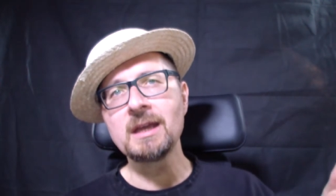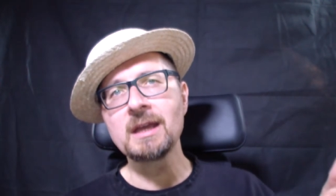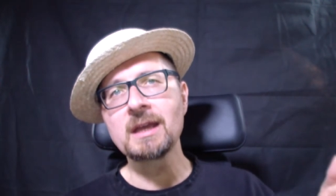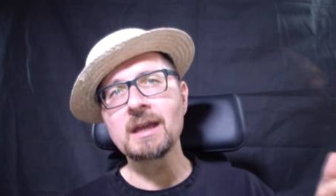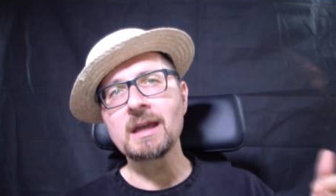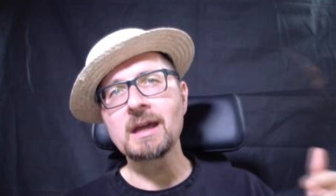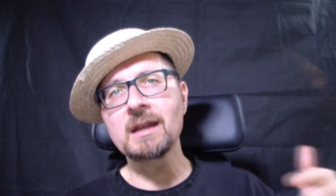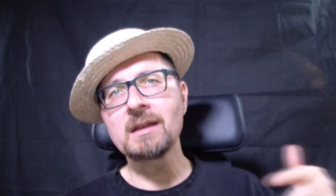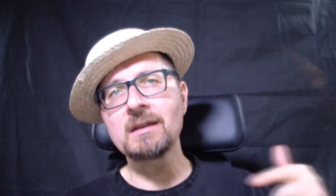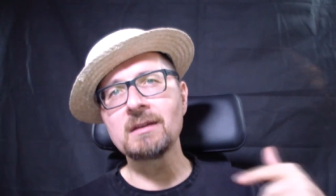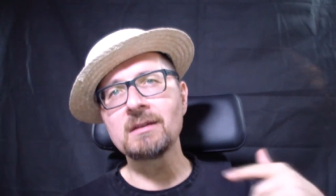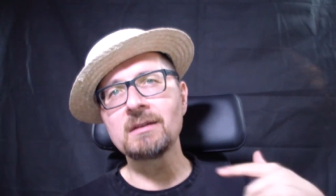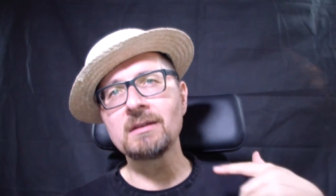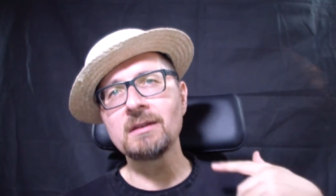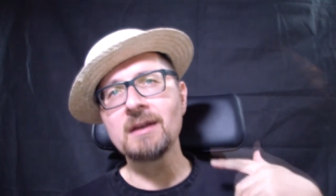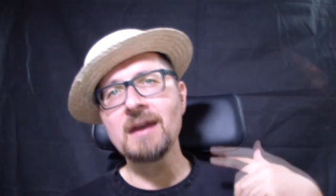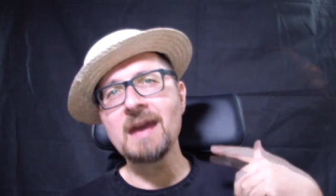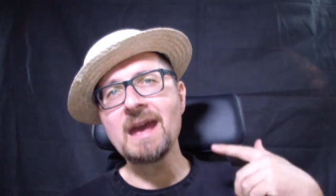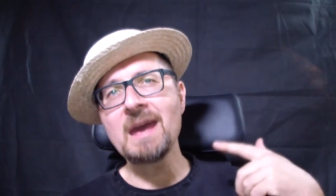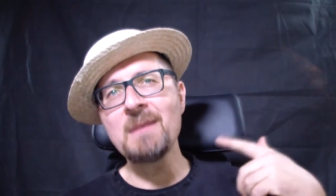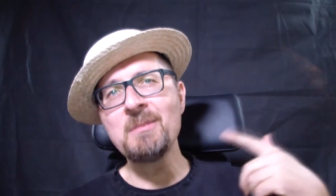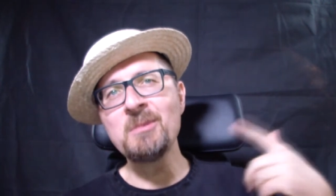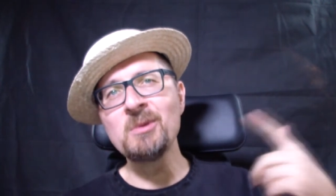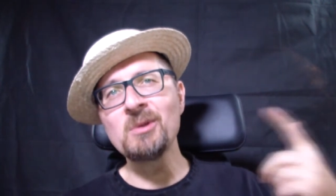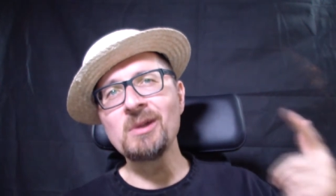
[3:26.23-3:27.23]
kind of
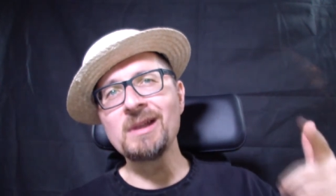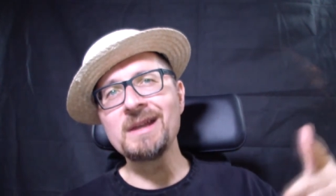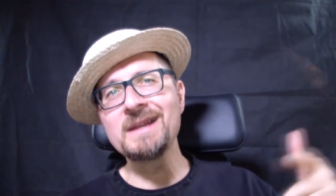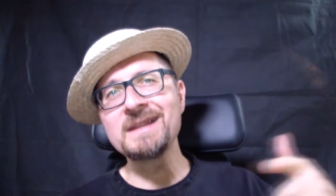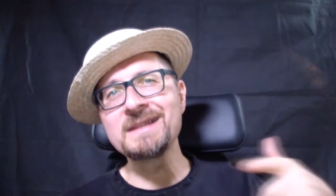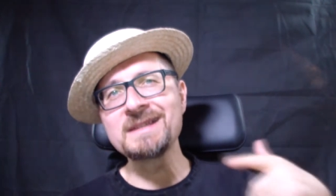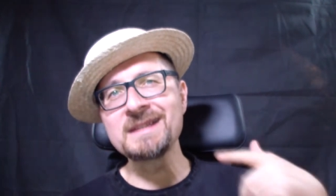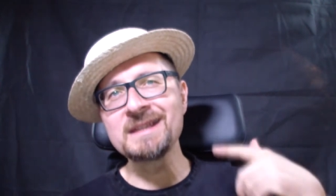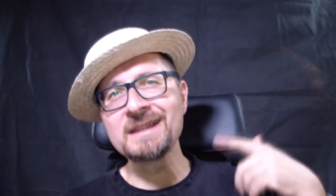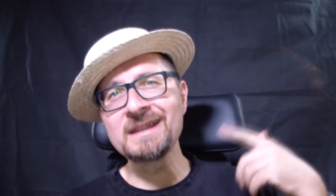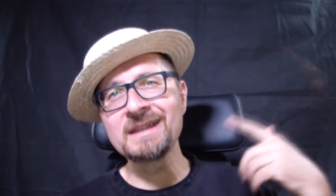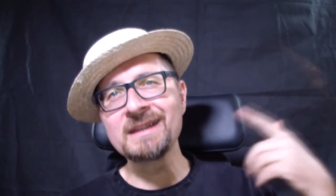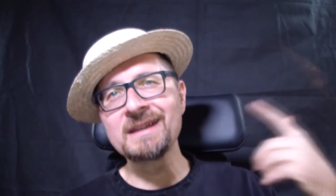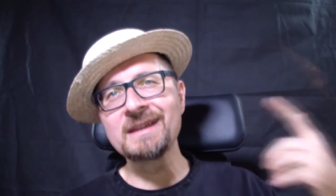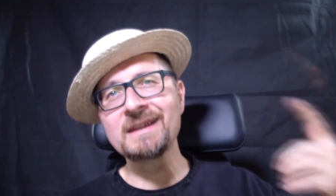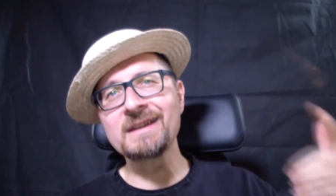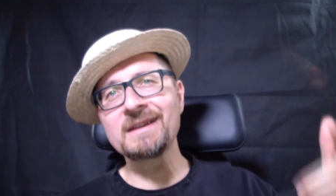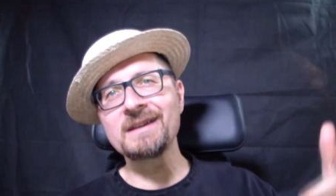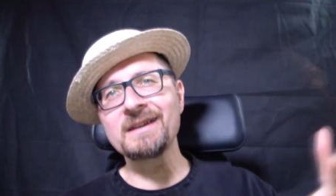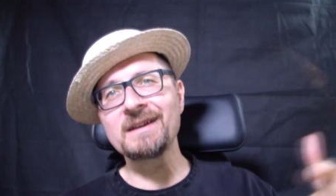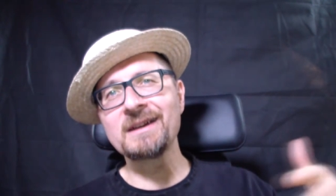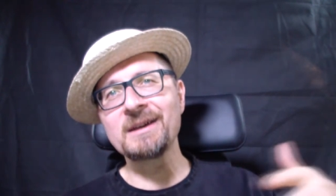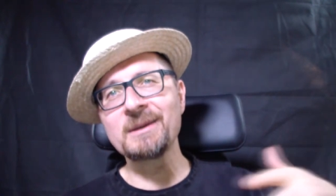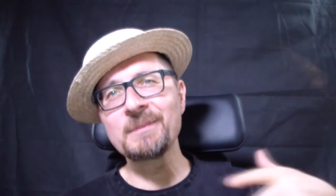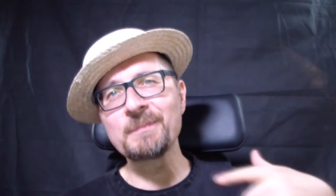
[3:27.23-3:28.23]
emulating
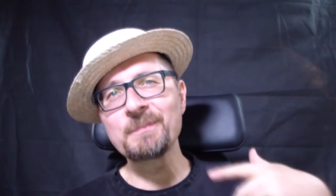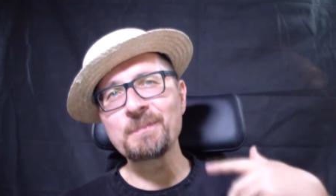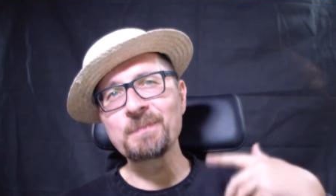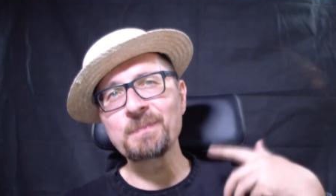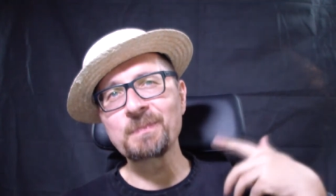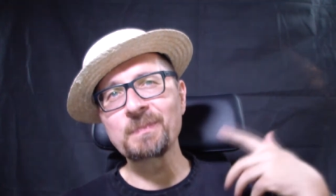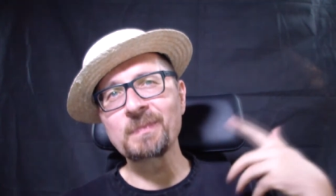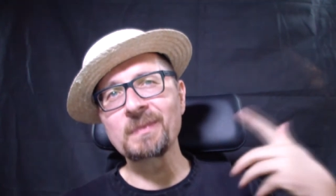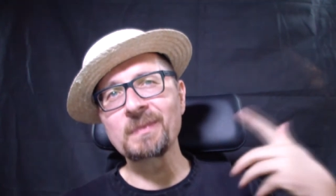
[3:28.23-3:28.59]
um,